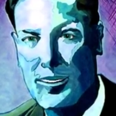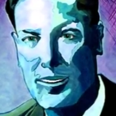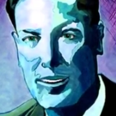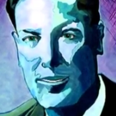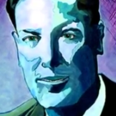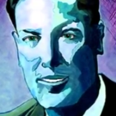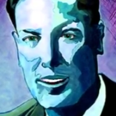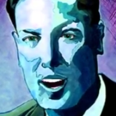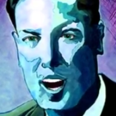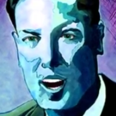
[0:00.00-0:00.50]
So
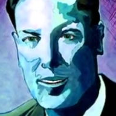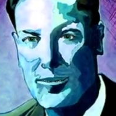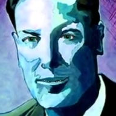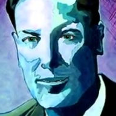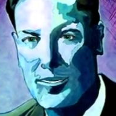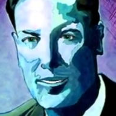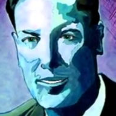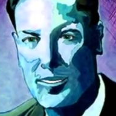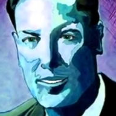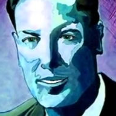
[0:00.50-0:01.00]
here,
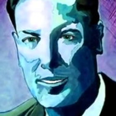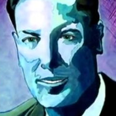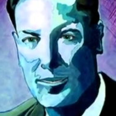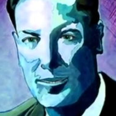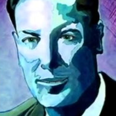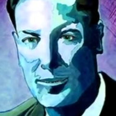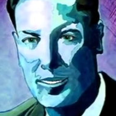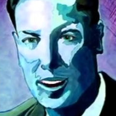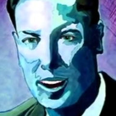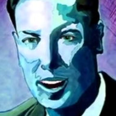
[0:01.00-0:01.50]
this
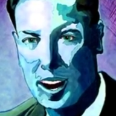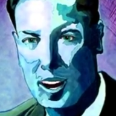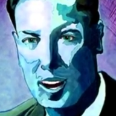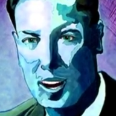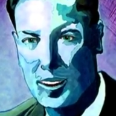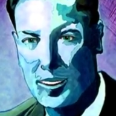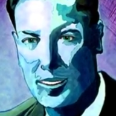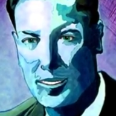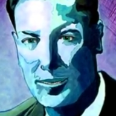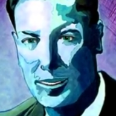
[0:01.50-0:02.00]
is the
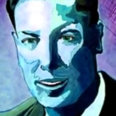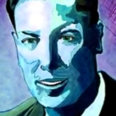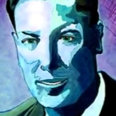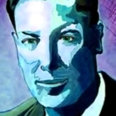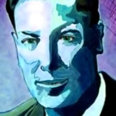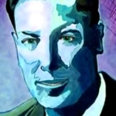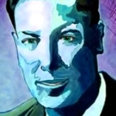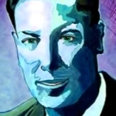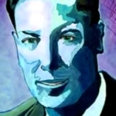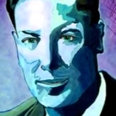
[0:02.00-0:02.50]
power of which I
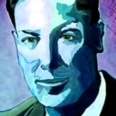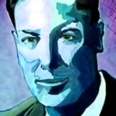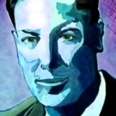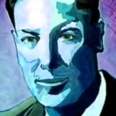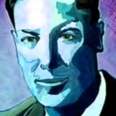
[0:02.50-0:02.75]
speak.